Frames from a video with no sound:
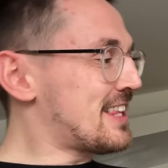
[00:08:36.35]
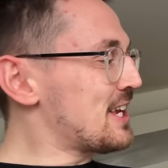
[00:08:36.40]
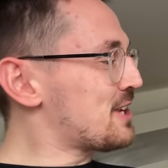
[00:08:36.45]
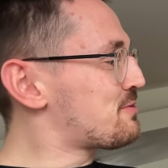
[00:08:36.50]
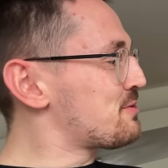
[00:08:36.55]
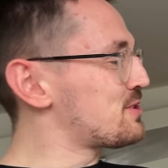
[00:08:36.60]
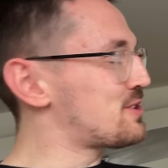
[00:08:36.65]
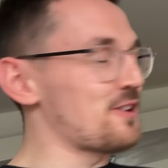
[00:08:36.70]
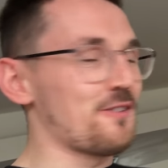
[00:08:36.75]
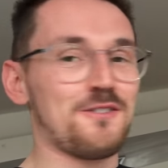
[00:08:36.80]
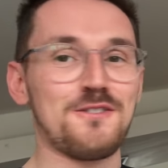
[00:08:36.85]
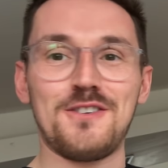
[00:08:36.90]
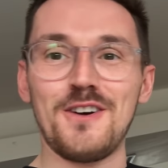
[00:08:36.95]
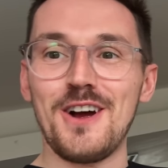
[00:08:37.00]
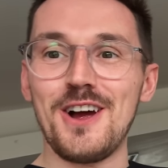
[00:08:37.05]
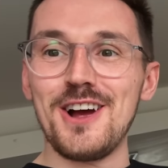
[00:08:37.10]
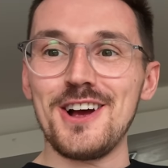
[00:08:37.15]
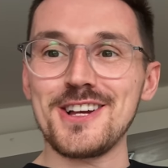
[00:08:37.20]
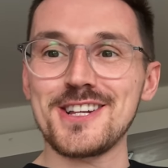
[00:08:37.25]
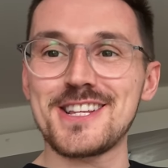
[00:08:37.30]
This was the
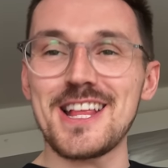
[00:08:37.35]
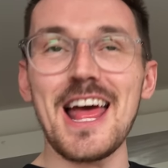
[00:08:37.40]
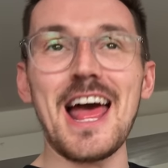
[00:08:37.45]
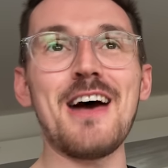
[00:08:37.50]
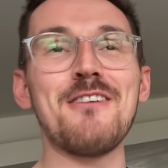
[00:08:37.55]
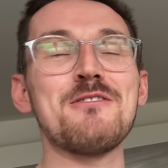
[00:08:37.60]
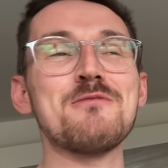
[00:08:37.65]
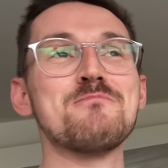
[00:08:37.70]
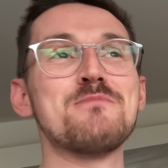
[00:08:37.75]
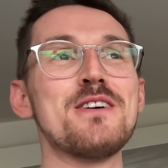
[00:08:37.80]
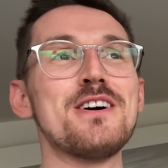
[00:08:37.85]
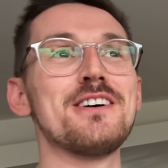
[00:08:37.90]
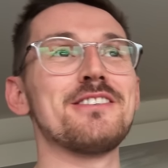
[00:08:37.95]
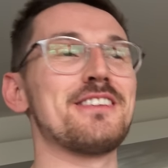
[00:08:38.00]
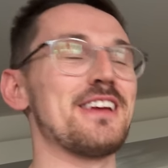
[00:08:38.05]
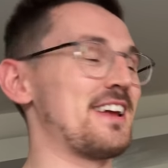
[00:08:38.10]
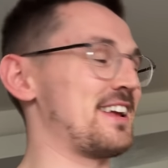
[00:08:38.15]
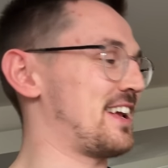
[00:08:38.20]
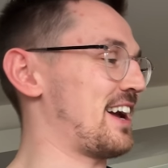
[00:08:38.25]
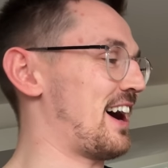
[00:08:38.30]
first ever
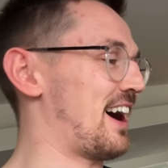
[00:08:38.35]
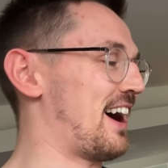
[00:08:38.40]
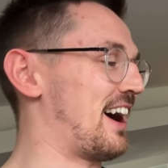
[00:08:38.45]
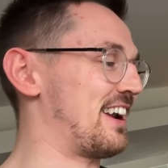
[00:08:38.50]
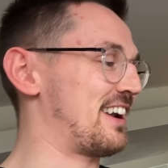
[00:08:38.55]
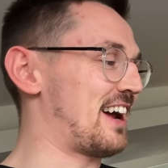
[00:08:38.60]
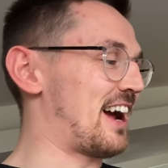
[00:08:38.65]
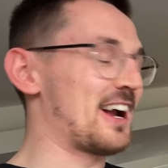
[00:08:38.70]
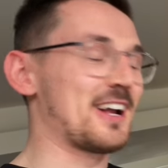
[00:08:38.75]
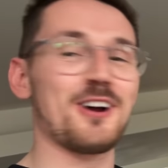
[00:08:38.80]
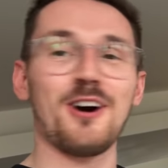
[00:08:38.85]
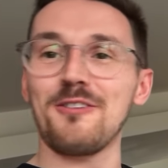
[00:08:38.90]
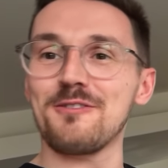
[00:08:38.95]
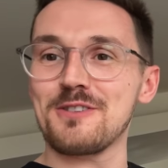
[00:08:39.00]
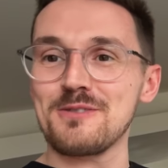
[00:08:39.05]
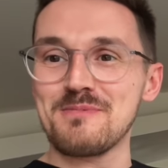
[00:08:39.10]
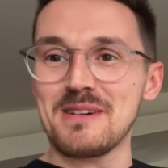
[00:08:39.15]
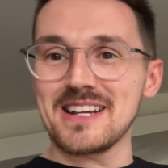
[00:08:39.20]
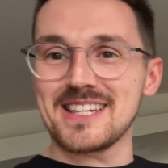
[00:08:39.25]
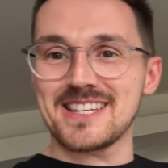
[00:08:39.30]
birthday card I got from my